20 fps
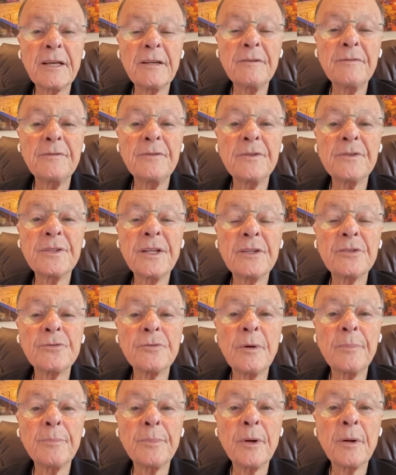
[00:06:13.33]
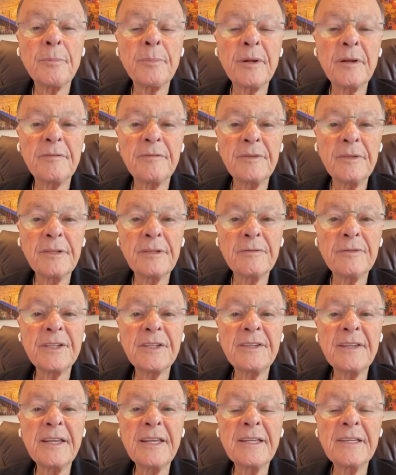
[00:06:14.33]
The sacrifice of your own
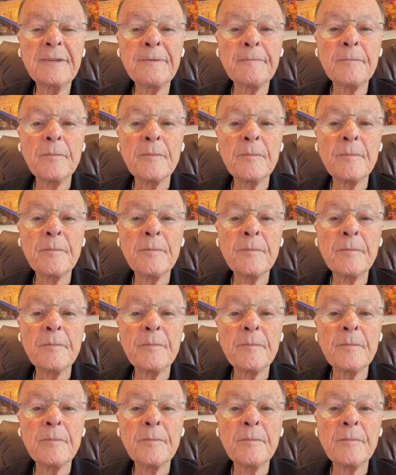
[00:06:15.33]
life.